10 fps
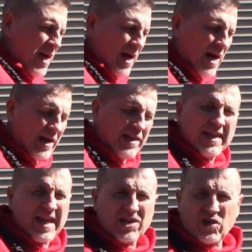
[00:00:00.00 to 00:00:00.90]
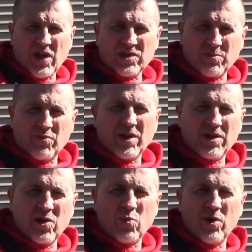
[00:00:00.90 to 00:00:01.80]
I didn't get a chance to bring it
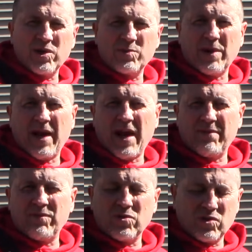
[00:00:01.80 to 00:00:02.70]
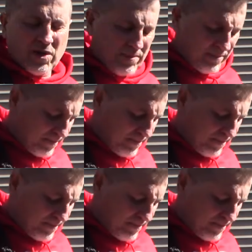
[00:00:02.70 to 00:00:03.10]
in the woods, but I have used it.